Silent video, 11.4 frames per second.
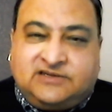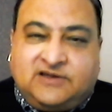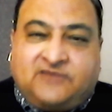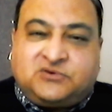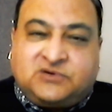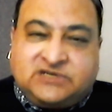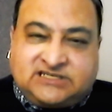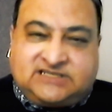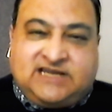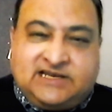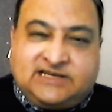You have to
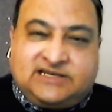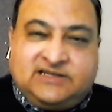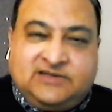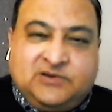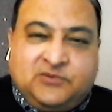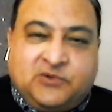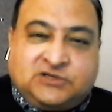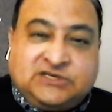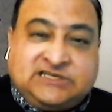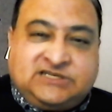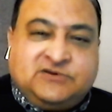understand
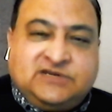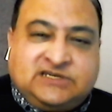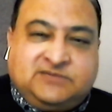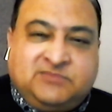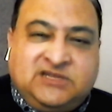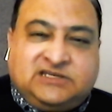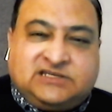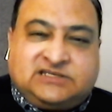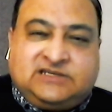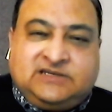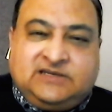what disunity
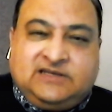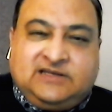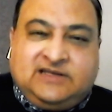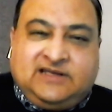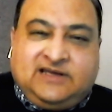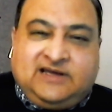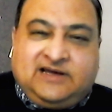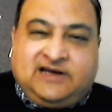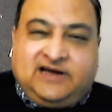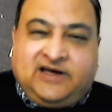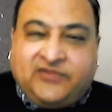means,
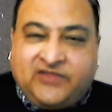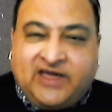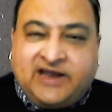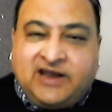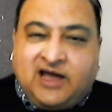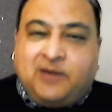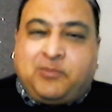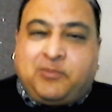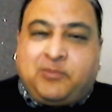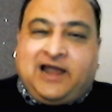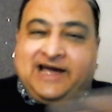and then
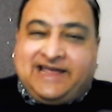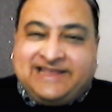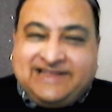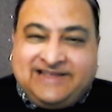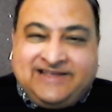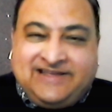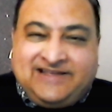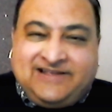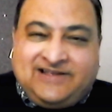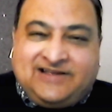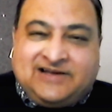apply
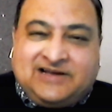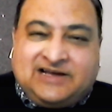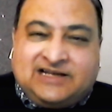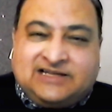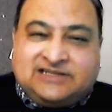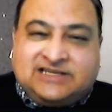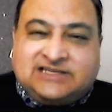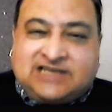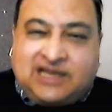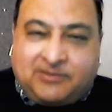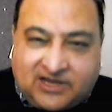the
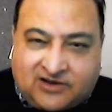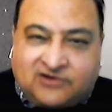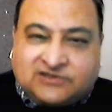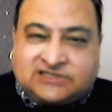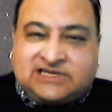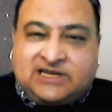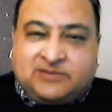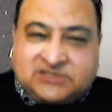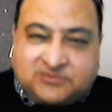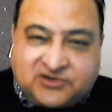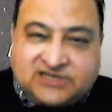Islamic
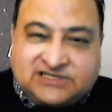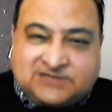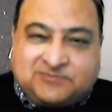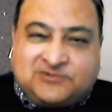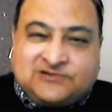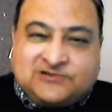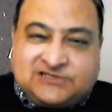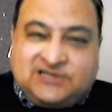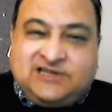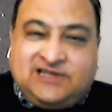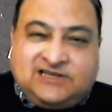concepts and principles
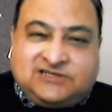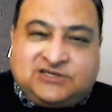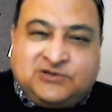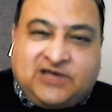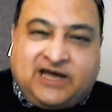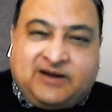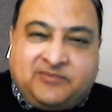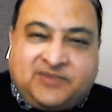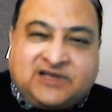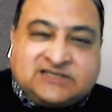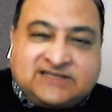to that,
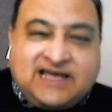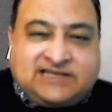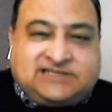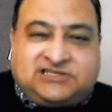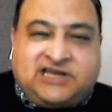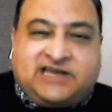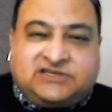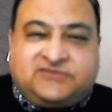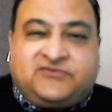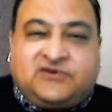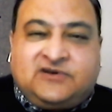because that has
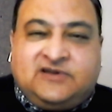changed.